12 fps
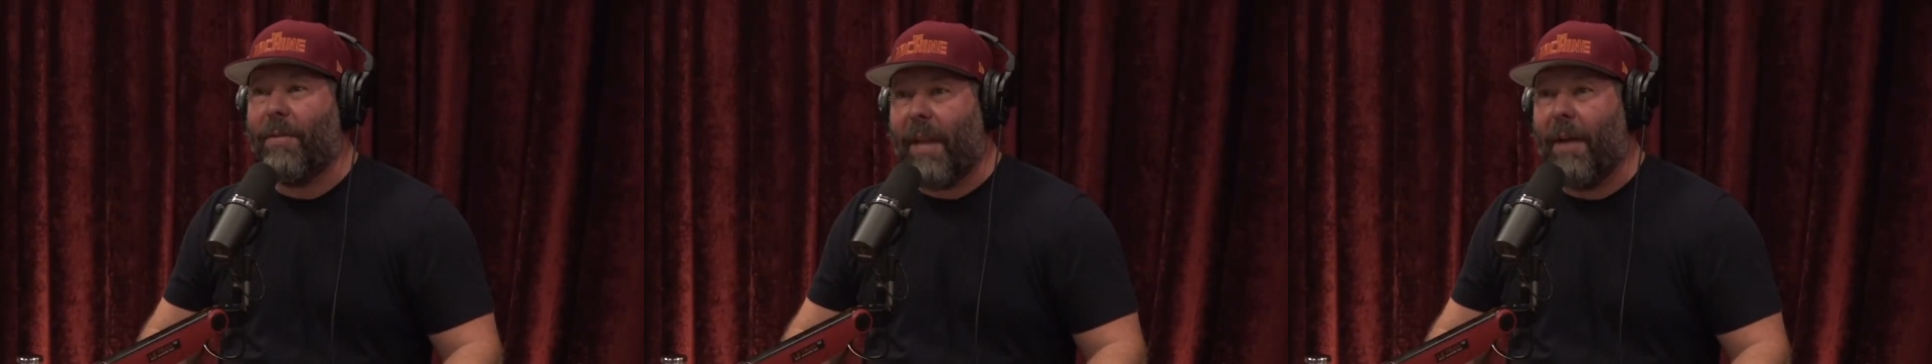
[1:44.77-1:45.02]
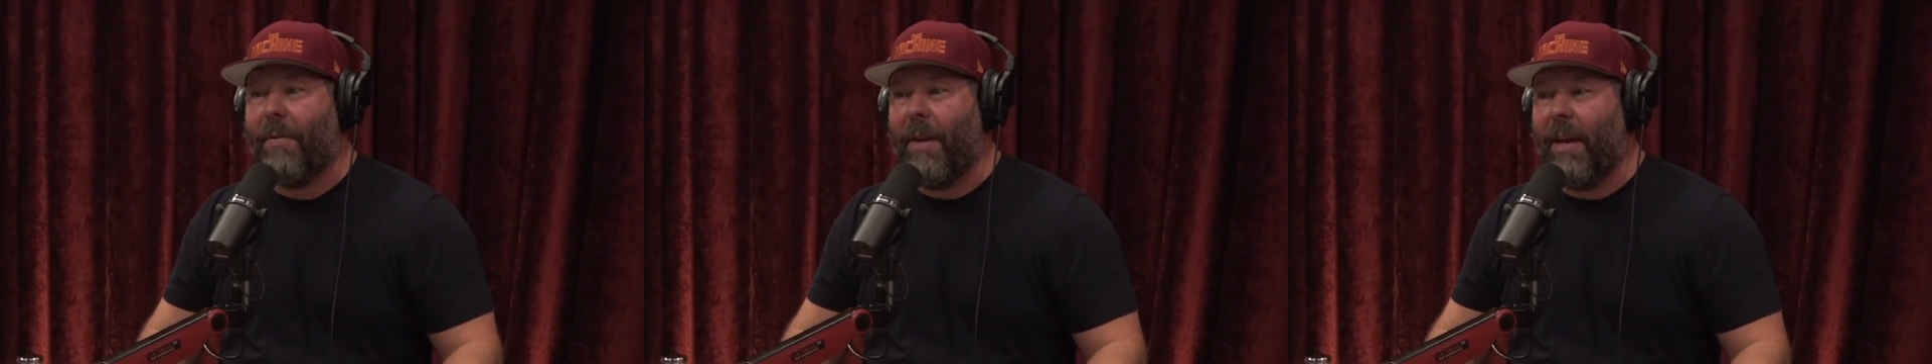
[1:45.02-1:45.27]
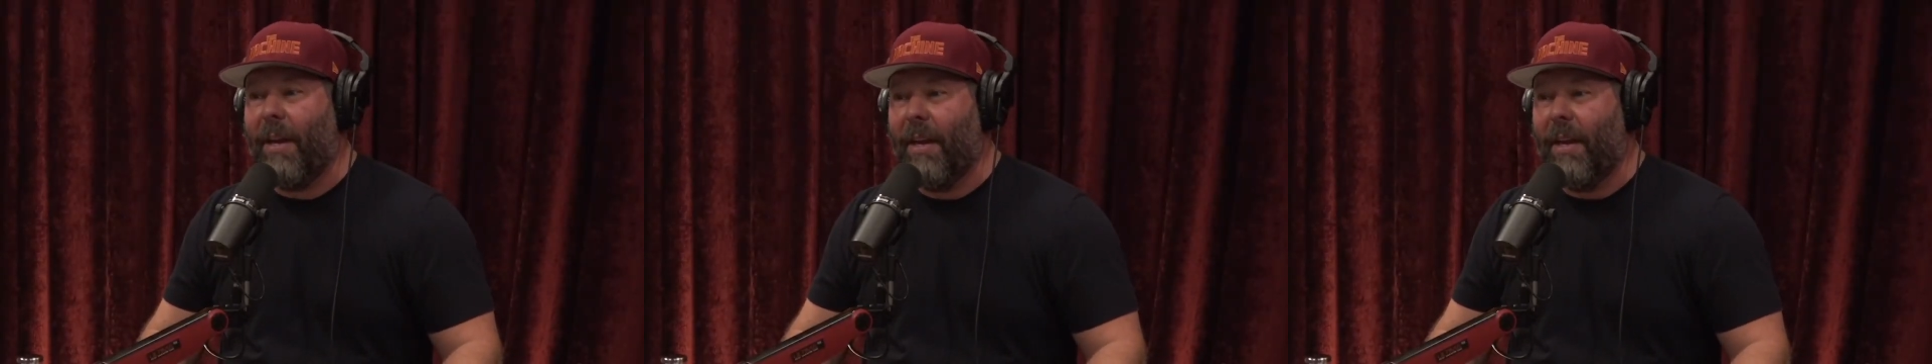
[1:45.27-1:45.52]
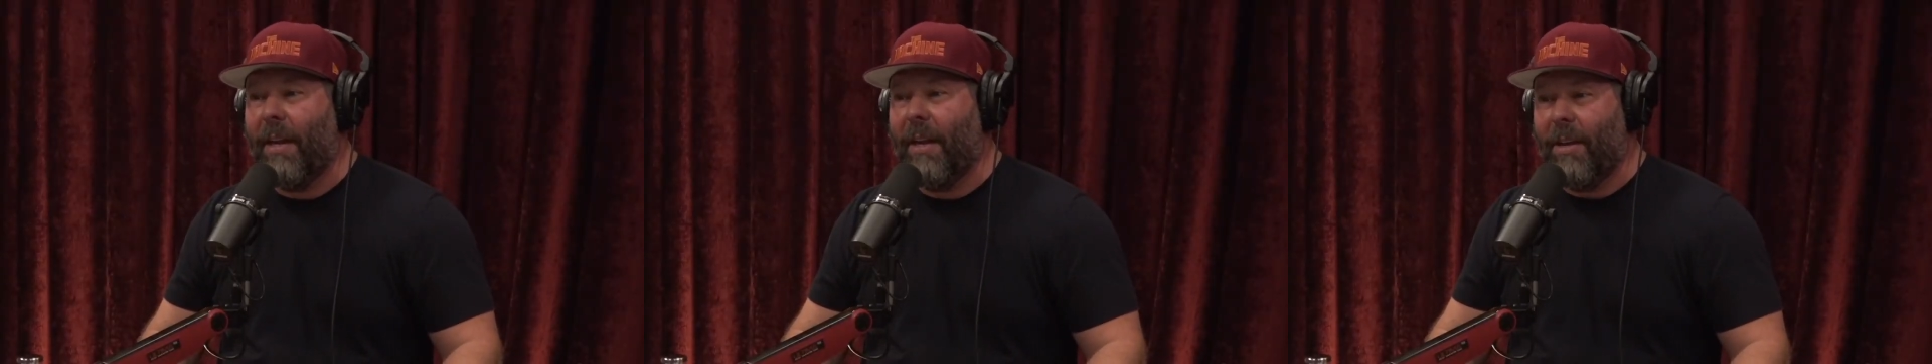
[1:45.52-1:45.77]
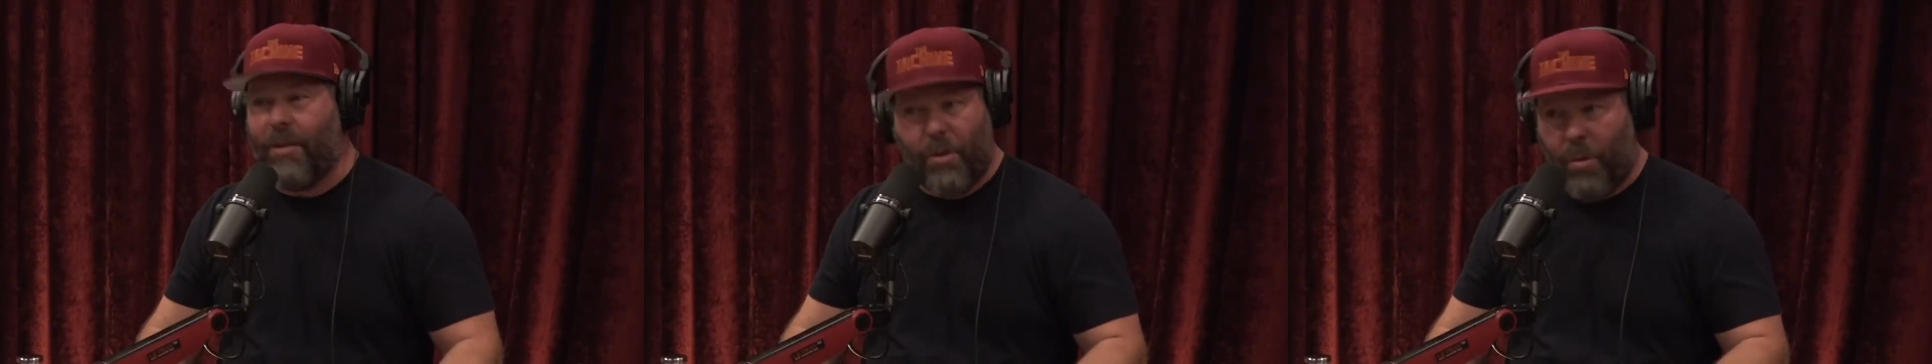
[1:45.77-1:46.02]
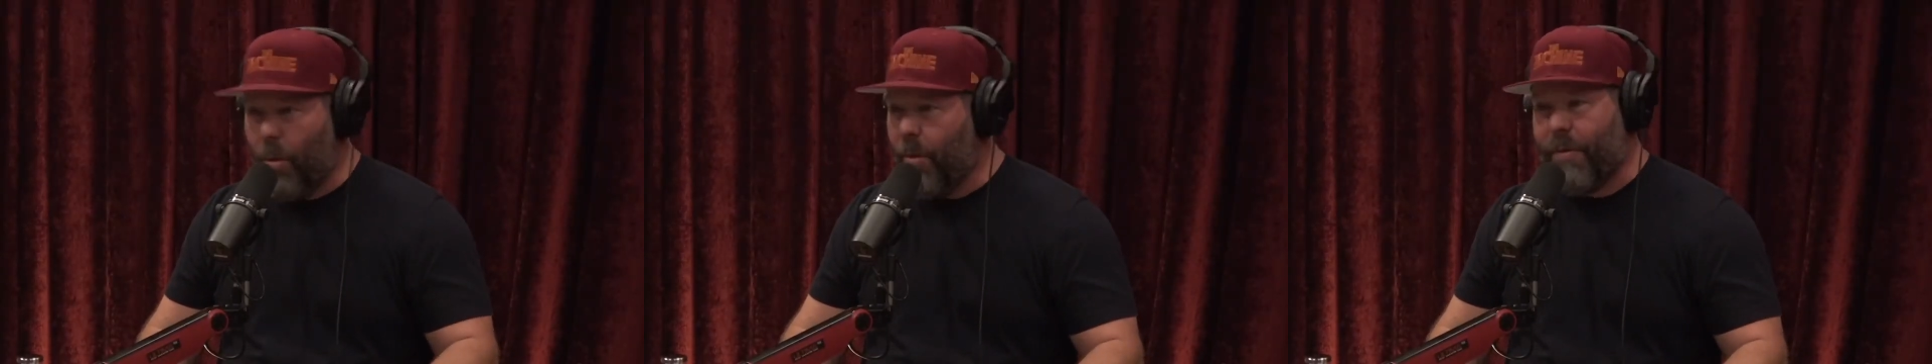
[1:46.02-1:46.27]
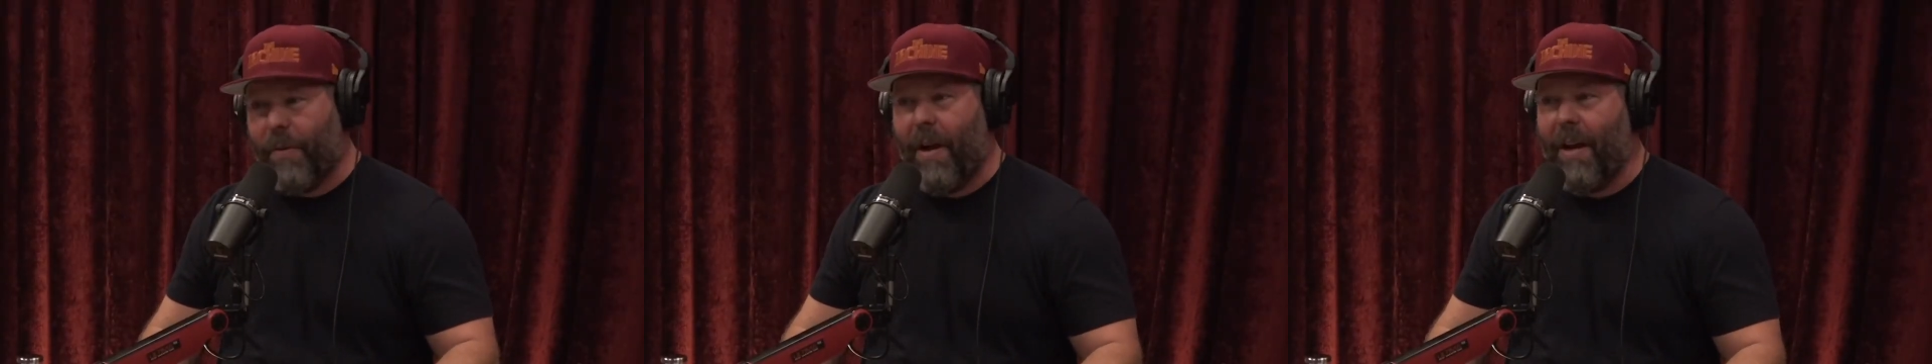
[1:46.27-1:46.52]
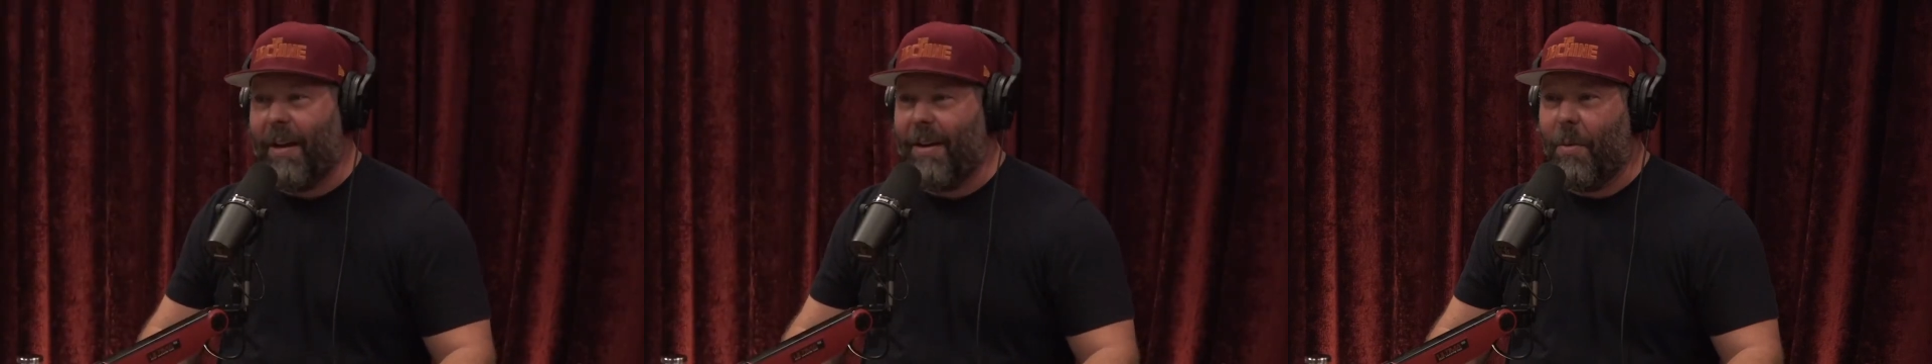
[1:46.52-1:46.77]
Stephanie, is cool as
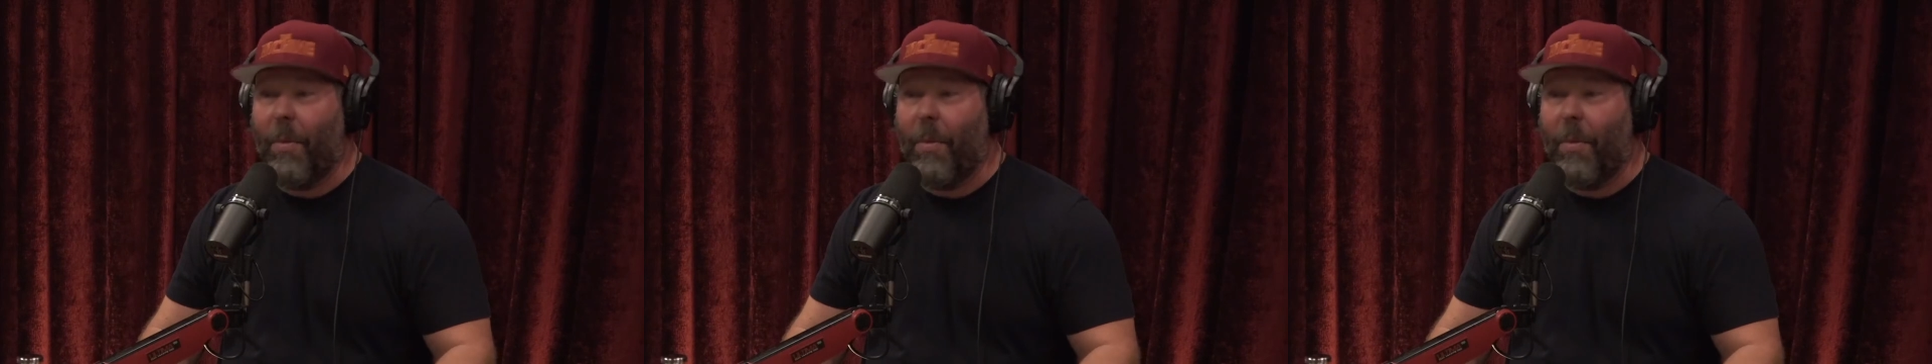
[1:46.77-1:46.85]
fuck.